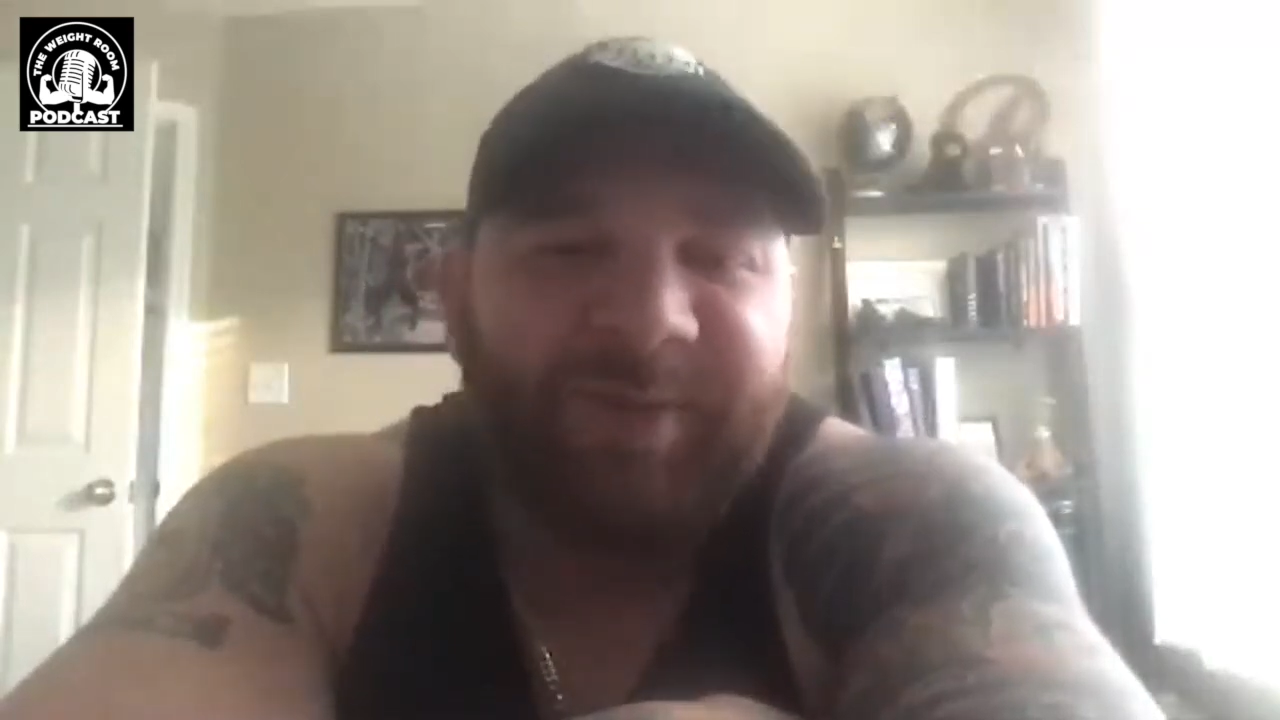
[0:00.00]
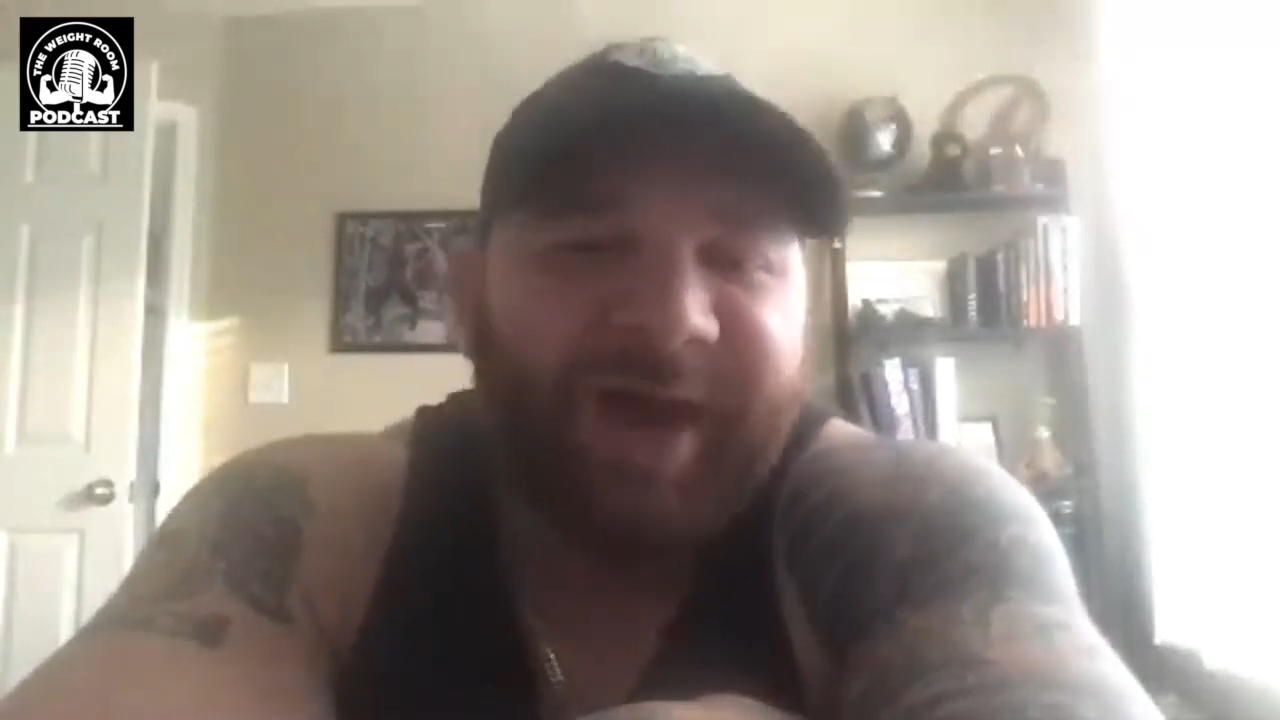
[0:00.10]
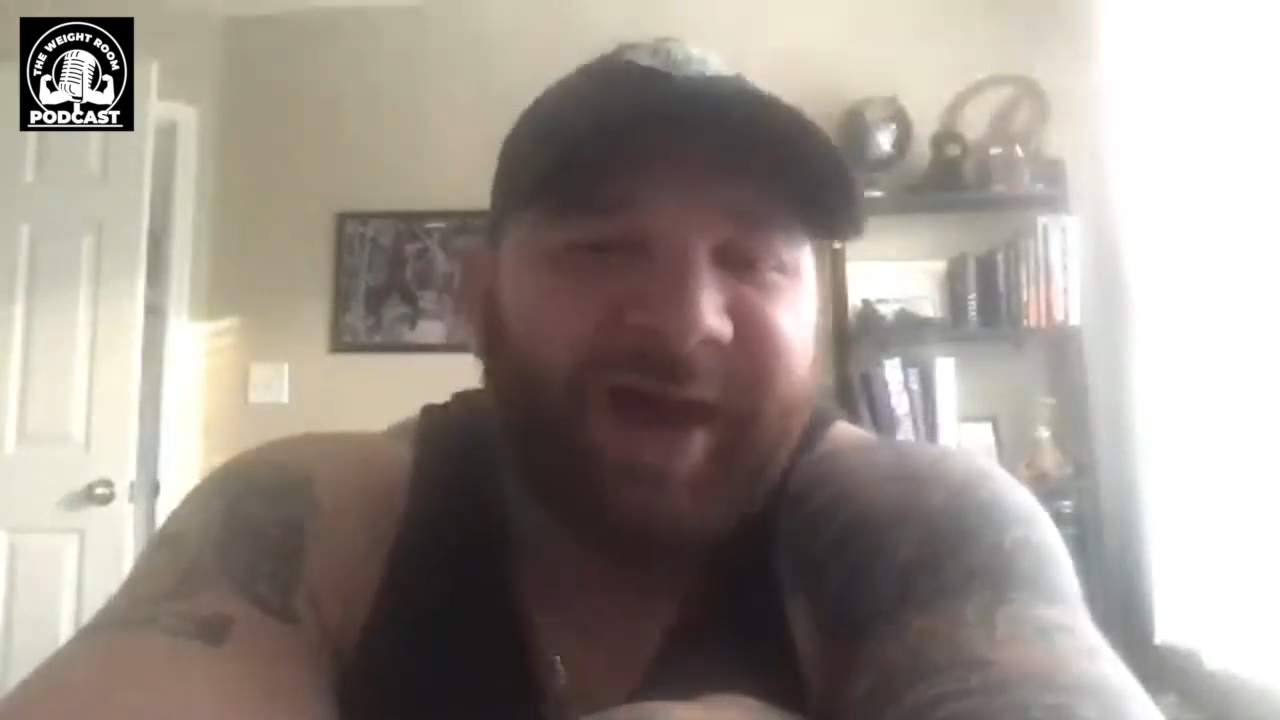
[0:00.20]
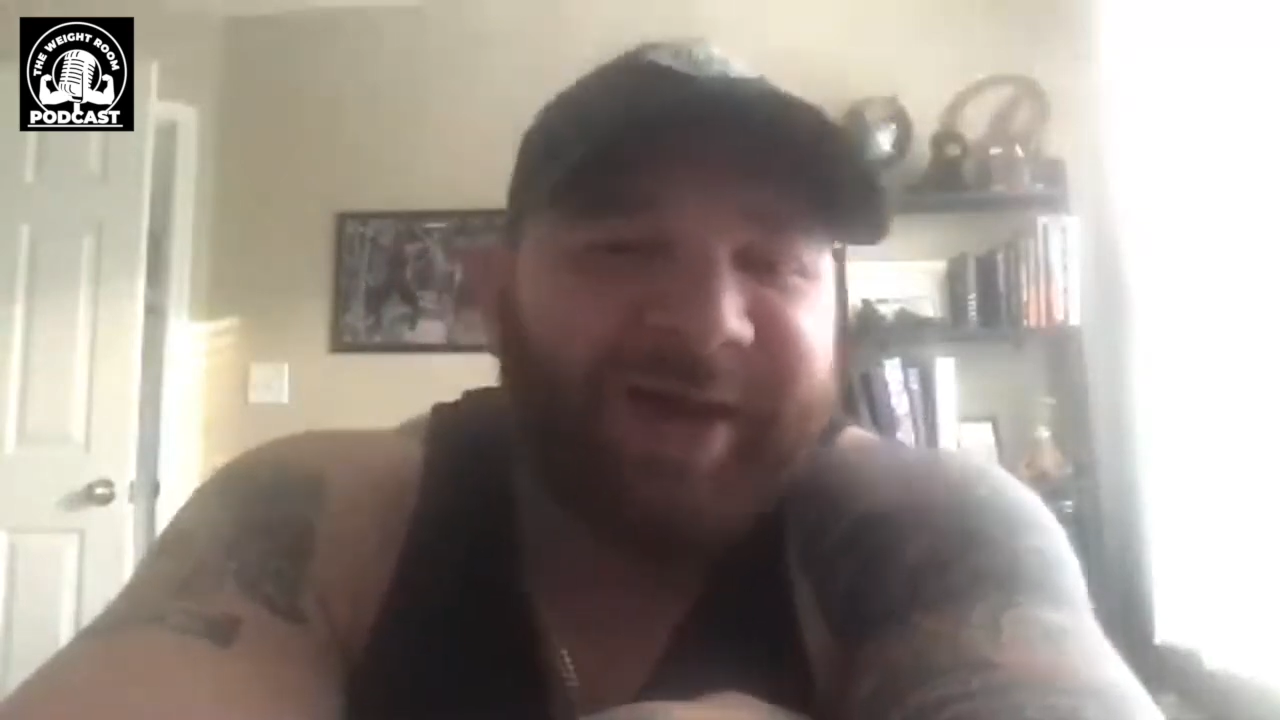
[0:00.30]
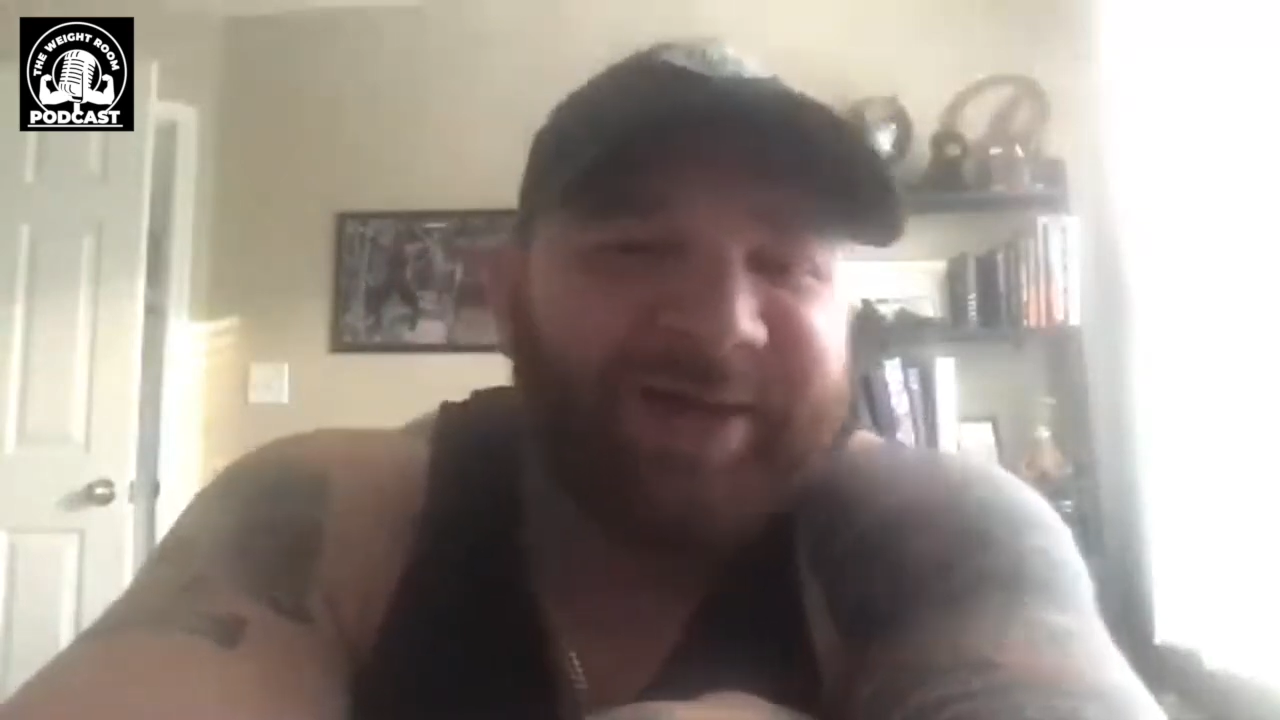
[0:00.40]

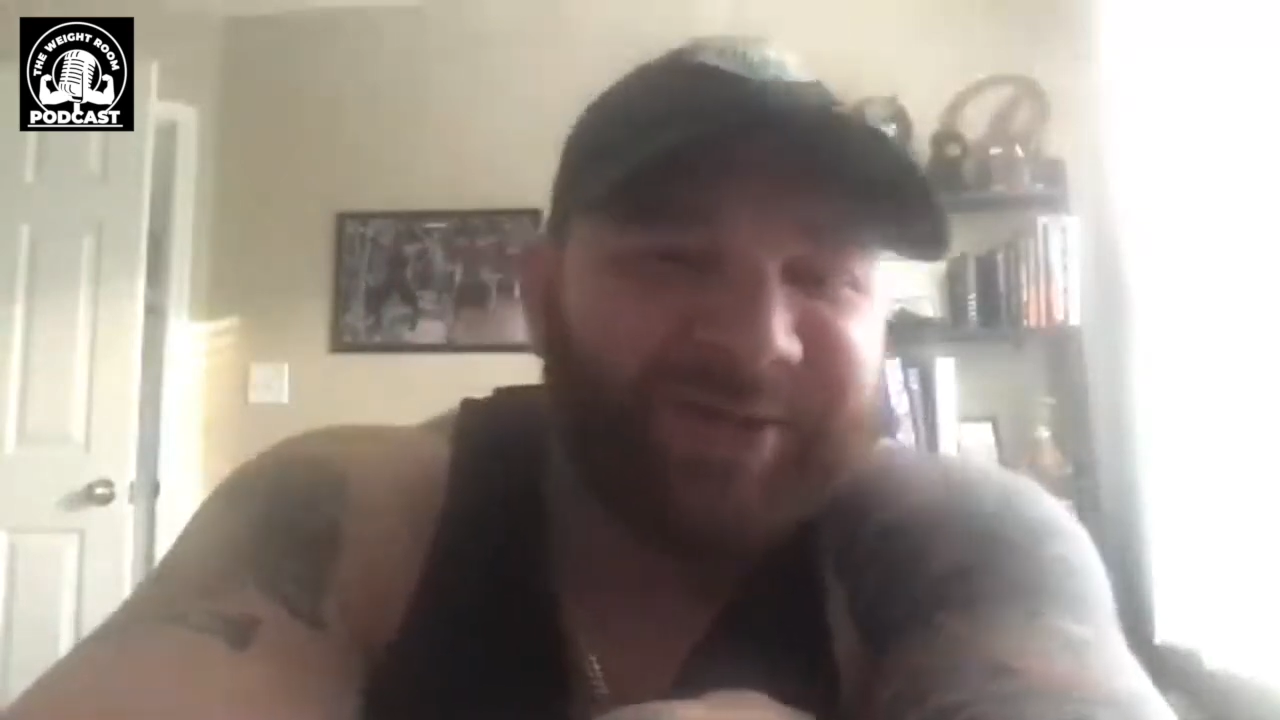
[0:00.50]
back at your